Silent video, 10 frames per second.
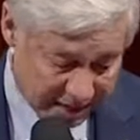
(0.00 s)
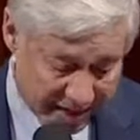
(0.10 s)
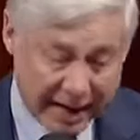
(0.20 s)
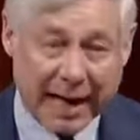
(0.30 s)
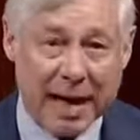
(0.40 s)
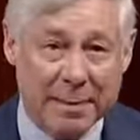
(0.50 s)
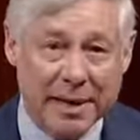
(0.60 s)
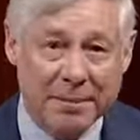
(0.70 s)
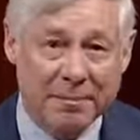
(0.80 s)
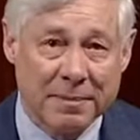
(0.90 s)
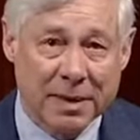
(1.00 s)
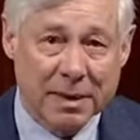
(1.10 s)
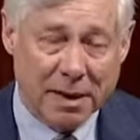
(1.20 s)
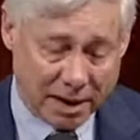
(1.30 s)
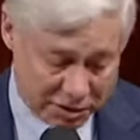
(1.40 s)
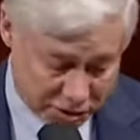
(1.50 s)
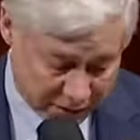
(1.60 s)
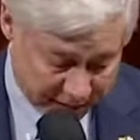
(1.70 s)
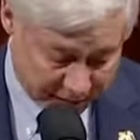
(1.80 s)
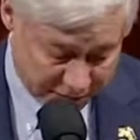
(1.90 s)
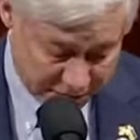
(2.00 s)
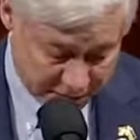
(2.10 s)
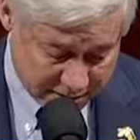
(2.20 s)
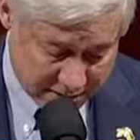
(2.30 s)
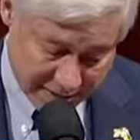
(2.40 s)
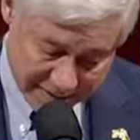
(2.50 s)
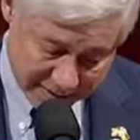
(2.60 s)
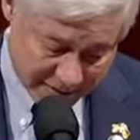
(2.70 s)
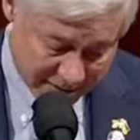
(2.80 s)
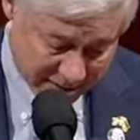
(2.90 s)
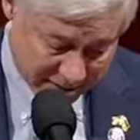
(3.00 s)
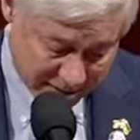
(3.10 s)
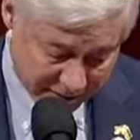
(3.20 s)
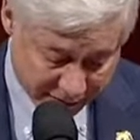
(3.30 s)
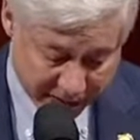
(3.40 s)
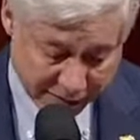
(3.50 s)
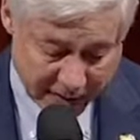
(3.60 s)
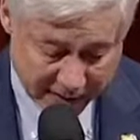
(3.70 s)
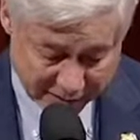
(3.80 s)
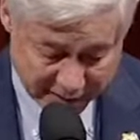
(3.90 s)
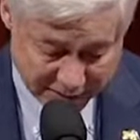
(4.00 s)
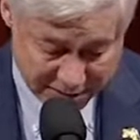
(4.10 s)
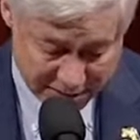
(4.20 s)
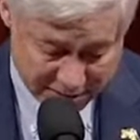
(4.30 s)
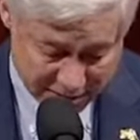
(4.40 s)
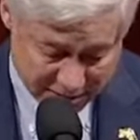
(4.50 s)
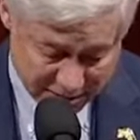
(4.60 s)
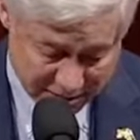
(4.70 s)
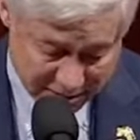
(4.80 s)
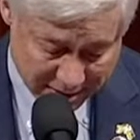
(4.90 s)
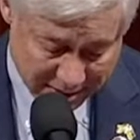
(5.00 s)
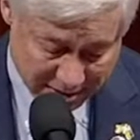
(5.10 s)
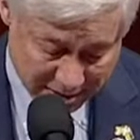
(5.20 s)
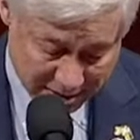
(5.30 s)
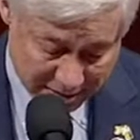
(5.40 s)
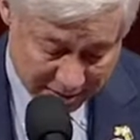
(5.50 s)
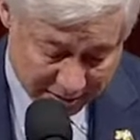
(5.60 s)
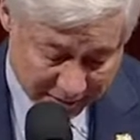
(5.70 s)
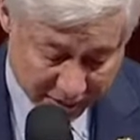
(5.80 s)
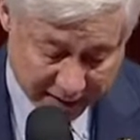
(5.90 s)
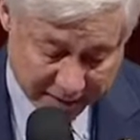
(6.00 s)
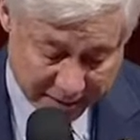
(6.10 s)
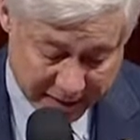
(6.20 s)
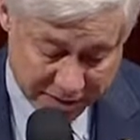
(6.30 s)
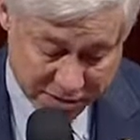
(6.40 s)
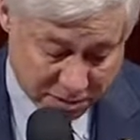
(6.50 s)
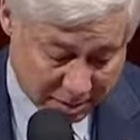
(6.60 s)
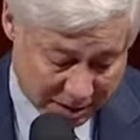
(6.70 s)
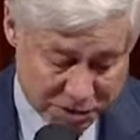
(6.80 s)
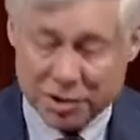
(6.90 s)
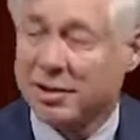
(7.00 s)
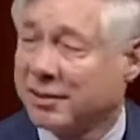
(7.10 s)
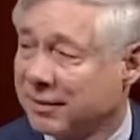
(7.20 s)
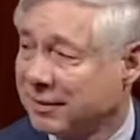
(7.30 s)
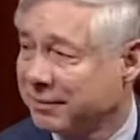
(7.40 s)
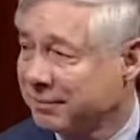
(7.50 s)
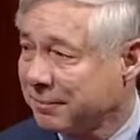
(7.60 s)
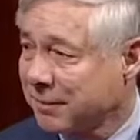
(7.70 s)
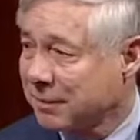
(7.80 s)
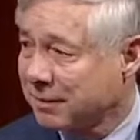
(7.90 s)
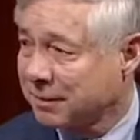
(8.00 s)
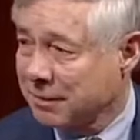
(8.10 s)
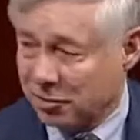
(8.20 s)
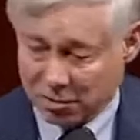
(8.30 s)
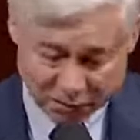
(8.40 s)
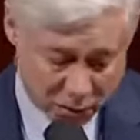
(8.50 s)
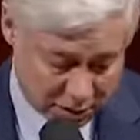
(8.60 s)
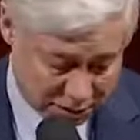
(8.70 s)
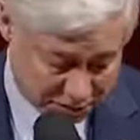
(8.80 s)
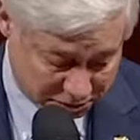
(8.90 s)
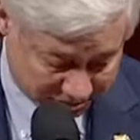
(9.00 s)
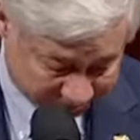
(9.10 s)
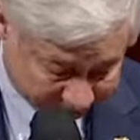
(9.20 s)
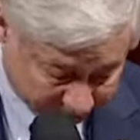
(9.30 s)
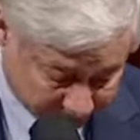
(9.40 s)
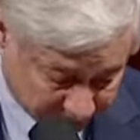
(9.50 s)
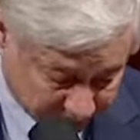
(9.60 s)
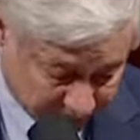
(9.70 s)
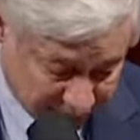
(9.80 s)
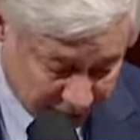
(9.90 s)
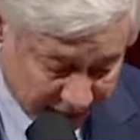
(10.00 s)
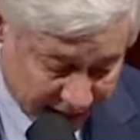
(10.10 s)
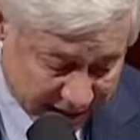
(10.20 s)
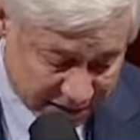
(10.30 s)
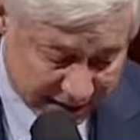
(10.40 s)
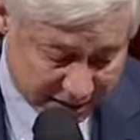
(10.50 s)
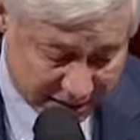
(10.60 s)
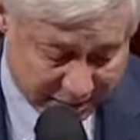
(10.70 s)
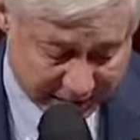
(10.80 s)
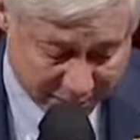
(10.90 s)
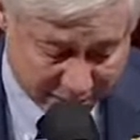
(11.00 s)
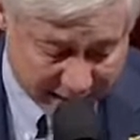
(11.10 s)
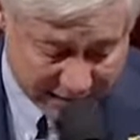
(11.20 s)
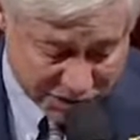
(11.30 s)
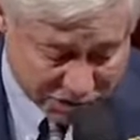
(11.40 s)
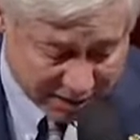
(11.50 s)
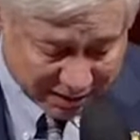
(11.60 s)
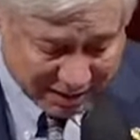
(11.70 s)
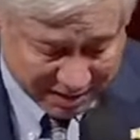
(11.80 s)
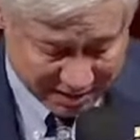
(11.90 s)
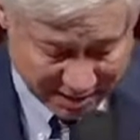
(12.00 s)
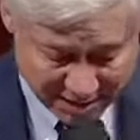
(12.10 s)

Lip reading: I thank Amy, our 2 kids, 3 grandkids, for giving me so much to look forward to. Thanks again to the people of my district